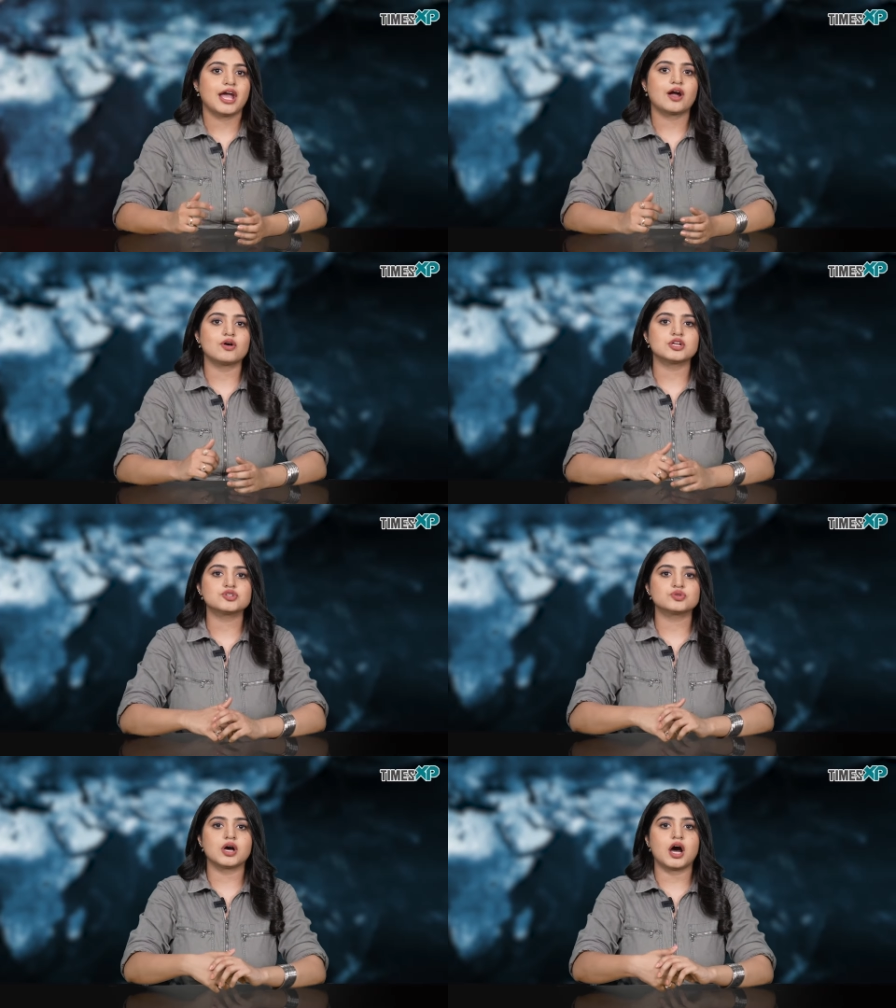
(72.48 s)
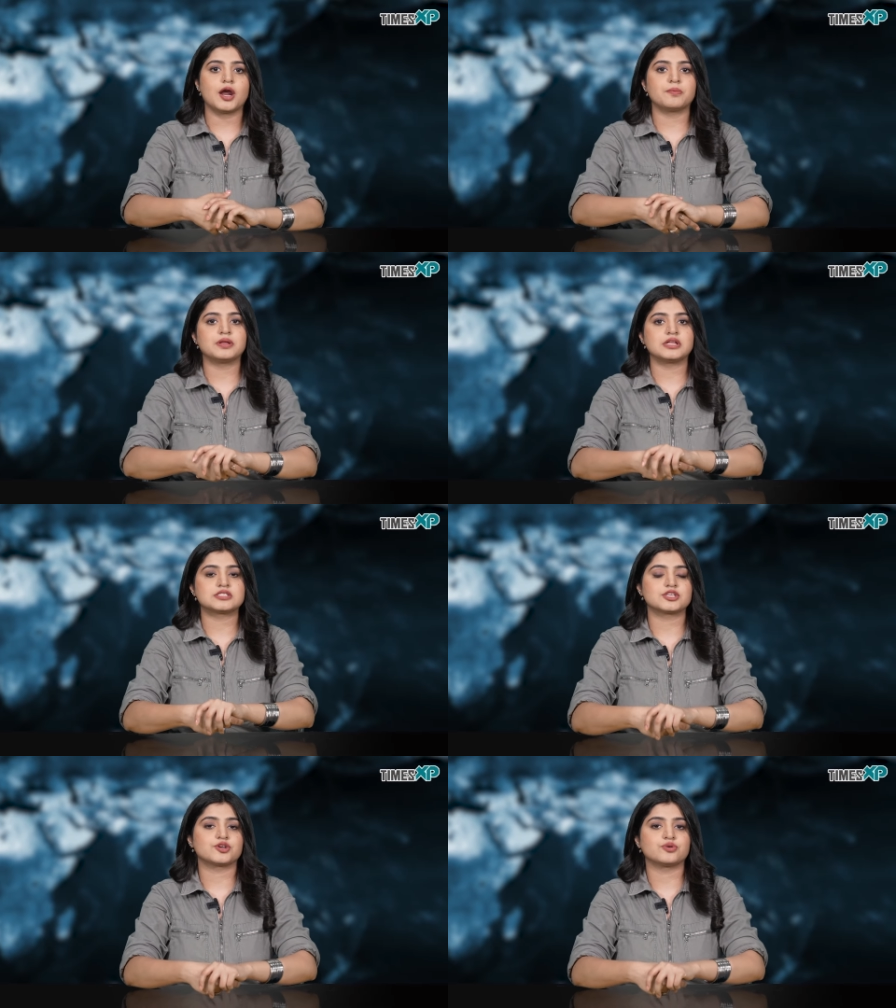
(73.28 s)
According to the Urban
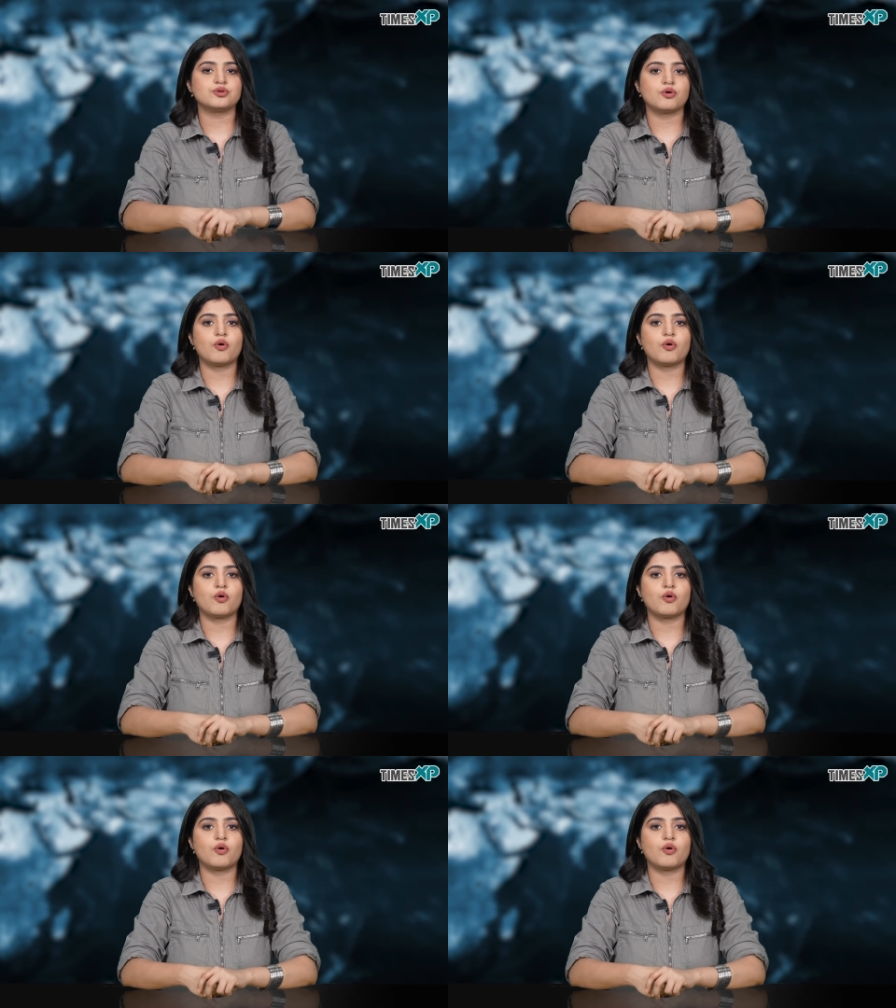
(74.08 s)
Institute,